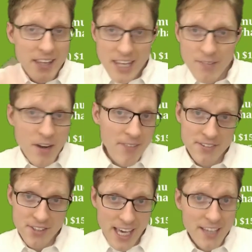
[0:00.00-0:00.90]
Even if
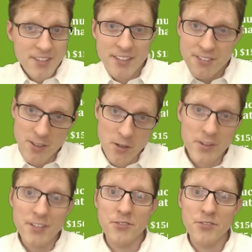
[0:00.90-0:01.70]
that's the case, it still needs to